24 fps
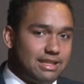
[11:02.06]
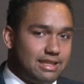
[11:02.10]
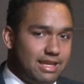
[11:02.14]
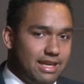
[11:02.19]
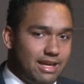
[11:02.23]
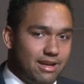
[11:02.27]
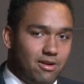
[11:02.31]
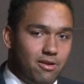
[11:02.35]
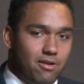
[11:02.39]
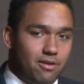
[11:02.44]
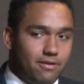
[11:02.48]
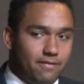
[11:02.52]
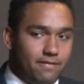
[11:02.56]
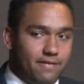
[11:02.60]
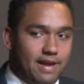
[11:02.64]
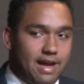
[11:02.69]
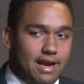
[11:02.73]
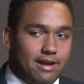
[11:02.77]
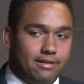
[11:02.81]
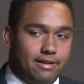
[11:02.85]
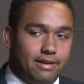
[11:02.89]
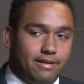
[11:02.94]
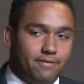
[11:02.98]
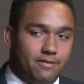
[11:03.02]
to thank all the
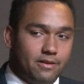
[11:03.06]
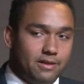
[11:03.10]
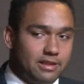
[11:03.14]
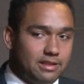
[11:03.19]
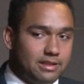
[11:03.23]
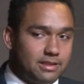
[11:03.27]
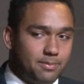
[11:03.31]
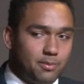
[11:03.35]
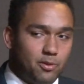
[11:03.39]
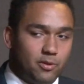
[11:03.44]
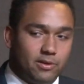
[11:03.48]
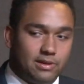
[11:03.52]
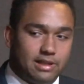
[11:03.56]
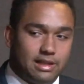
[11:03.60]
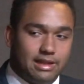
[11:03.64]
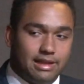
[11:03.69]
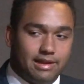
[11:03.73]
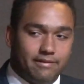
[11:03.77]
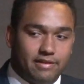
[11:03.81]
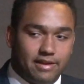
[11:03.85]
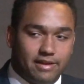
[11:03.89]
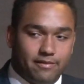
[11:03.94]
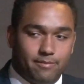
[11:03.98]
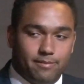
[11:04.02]
faculty for the support that
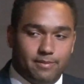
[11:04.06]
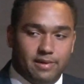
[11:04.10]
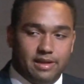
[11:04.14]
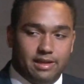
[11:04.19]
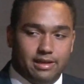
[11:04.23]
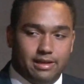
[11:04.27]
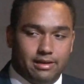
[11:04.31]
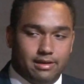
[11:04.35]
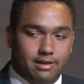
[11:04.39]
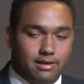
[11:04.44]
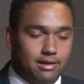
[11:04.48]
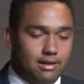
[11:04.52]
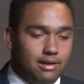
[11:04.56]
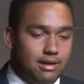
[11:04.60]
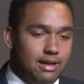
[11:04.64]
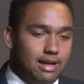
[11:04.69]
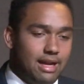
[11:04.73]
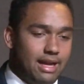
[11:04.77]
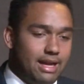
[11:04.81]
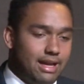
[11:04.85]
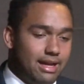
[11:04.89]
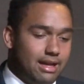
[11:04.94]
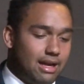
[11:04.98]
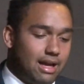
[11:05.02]
they've given me here,
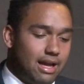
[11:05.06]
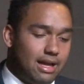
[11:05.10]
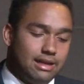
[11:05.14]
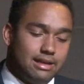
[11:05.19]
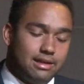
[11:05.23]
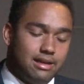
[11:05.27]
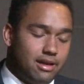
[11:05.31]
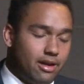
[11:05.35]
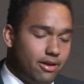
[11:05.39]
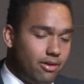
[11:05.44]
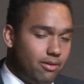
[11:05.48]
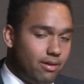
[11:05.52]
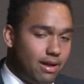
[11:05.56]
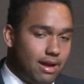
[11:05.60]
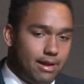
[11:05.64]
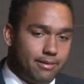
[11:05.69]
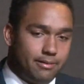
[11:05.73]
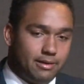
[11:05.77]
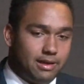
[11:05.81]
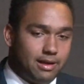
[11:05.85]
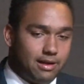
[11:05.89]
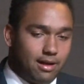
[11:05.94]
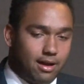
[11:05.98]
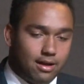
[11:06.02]
and I know I
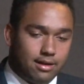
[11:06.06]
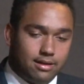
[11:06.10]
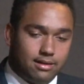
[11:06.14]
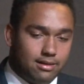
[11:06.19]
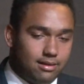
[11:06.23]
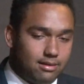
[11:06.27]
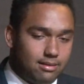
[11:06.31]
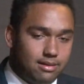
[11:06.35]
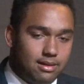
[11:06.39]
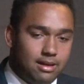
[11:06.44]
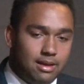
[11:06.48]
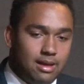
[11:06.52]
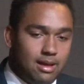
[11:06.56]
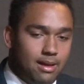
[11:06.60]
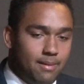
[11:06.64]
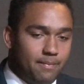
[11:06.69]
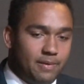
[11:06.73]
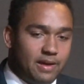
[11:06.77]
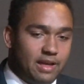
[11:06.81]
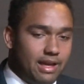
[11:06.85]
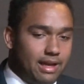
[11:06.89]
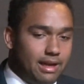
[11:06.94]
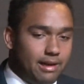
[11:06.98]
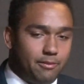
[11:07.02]
would not
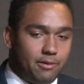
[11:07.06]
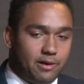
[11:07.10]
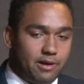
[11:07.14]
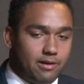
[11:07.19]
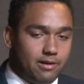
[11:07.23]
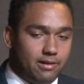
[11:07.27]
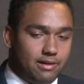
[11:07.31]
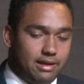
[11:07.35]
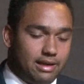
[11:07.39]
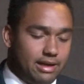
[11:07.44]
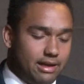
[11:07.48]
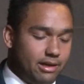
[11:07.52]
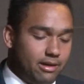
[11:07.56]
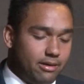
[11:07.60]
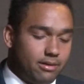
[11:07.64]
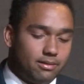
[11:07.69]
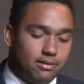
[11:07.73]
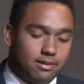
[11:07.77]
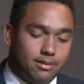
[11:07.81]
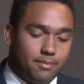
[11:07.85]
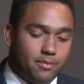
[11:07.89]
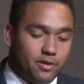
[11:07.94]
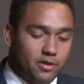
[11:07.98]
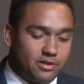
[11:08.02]
be anywhere near
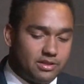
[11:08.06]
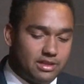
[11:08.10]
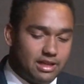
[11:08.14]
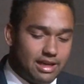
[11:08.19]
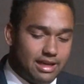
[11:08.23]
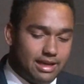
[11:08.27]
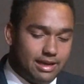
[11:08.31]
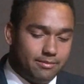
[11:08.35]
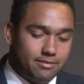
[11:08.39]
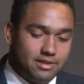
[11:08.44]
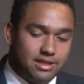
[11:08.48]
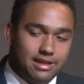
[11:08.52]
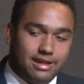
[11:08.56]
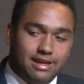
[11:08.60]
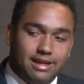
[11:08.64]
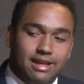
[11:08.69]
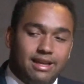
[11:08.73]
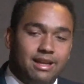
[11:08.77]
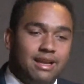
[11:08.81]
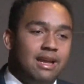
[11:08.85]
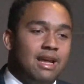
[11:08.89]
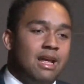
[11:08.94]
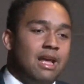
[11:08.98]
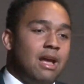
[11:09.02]
the person I am
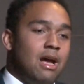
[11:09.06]
today.